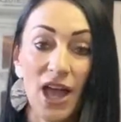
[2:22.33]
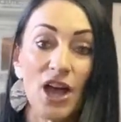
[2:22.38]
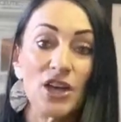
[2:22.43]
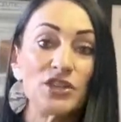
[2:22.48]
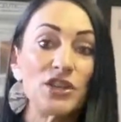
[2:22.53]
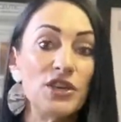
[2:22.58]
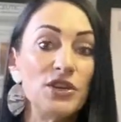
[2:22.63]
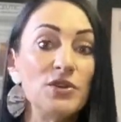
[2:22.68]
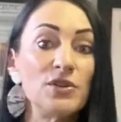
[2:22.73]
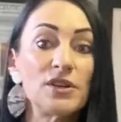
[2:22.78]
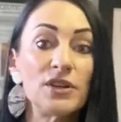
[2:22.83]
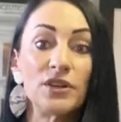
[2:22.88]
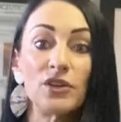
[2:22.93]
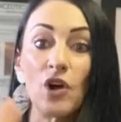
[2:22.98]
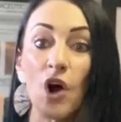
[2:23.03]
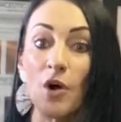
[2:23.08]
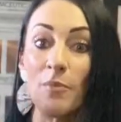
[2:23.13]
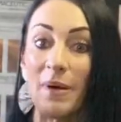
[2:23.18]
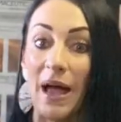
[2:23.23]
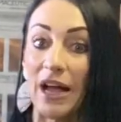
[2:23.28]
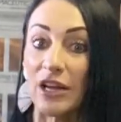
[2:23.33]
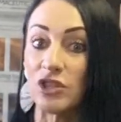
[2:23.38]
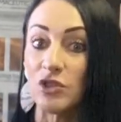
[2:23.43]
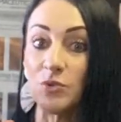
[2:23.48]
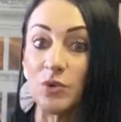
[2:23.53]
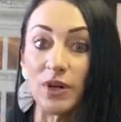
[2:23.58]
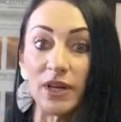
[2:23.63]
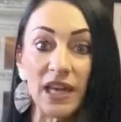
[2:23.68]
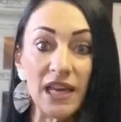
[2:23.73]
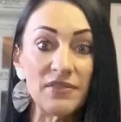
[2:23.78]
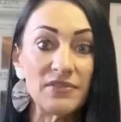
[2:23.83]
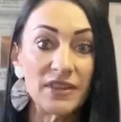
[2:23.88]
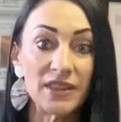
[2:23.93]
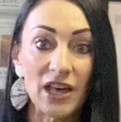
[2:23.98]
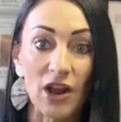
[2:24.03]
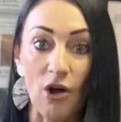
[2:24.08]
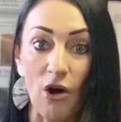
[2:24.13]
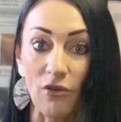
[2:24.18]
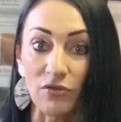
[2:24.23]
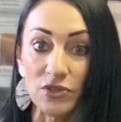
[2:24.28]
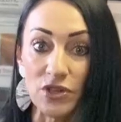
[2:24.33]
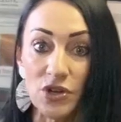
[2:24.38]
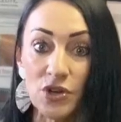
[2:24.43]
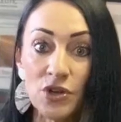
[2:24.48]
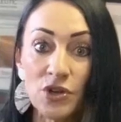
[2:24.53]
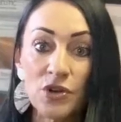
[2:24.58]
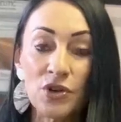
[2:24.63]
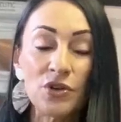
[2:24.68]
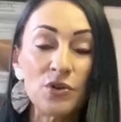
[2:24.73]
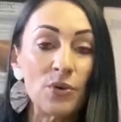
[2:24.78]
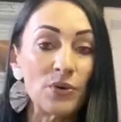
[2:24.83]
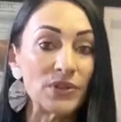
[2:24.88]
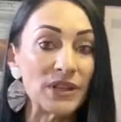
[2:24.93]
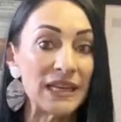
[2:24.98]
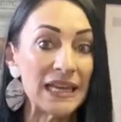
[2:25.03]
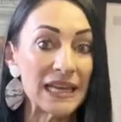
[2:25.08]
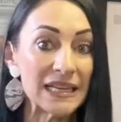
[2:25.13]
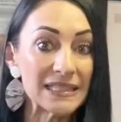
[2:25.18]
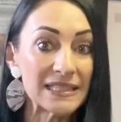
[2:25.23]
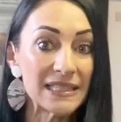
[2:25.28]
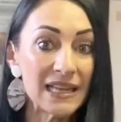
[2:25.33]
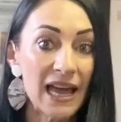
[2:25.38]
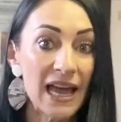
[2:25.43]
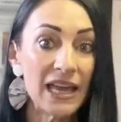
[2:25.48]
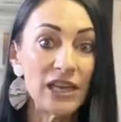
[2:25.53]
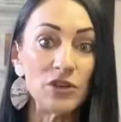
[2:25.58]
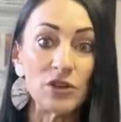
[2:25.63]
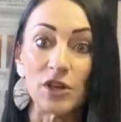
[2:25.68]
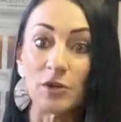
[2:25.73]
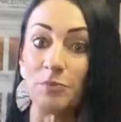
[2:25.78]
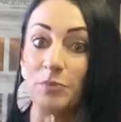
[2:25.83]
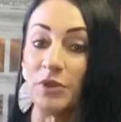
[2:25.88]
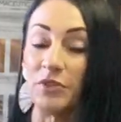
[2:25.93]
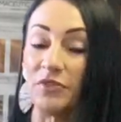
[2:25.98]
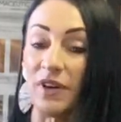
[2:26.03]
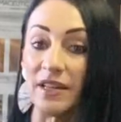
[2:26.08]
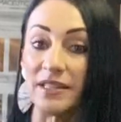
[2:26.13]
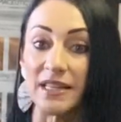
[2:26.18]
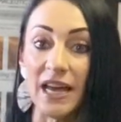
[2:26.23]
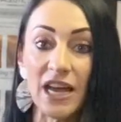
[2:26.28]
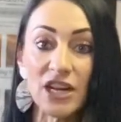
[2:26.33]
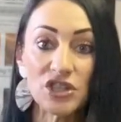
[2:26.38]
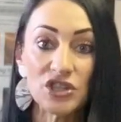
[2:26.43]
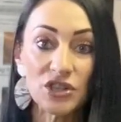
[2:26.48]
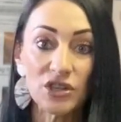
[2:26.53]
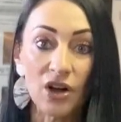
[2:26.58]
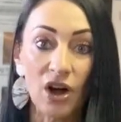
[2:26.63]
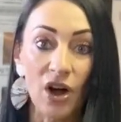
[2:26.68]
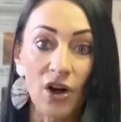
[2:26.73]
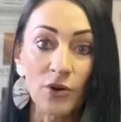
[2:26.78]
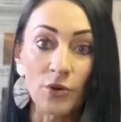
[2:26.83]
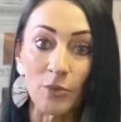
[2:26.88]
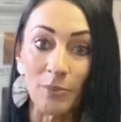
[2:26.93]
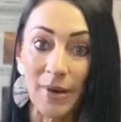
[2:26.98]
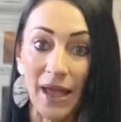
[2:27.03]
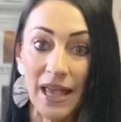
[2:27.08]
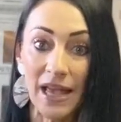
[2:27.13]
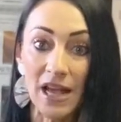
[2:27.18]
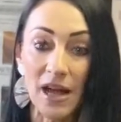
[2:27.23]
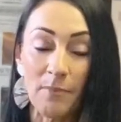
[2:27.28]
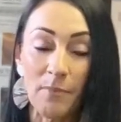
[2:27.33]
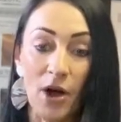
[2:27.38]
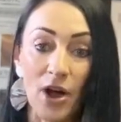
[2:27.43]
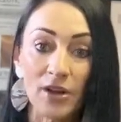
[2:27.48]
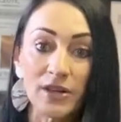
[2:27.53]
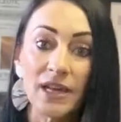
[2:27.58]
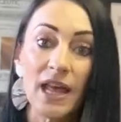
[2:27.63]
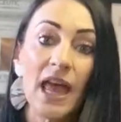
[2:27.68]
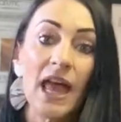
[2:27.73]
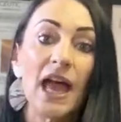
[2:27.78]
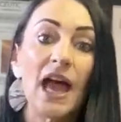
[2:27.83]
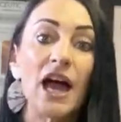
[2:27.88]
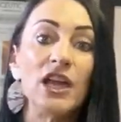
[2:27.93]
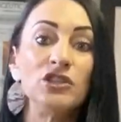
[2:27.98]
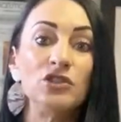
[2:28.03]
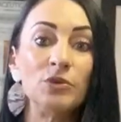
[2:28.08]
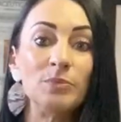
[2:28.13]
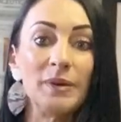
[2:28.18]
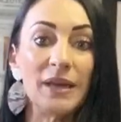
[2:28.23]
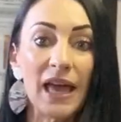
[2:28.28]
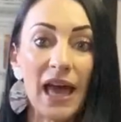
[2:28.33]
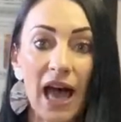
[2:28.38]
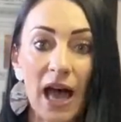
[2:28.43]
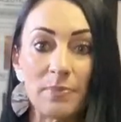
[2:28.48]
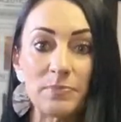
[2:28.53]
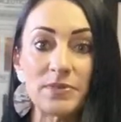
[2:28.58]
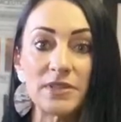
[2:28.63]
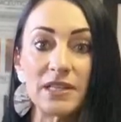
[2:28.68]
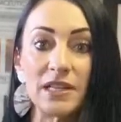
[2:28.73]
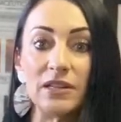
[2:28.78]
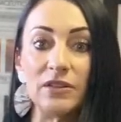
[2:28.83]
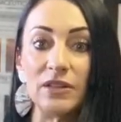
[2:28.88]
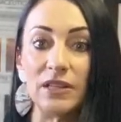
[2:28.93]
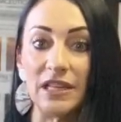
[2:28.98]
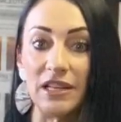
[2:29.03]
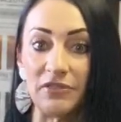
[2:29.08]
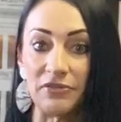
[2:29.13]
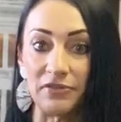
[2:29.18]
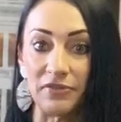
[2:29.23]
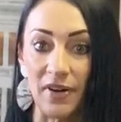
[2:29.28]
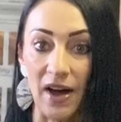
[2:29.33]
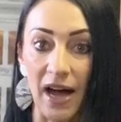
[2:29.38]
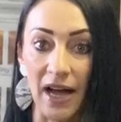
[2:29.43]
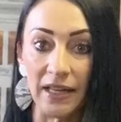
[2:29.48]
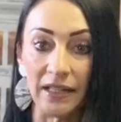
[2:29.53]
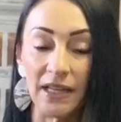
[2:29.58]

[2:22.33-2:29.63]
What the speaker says: So you can go back to work even that afternoon or the next day. You can put foundation on or makeup on and you'll be absolutely fine.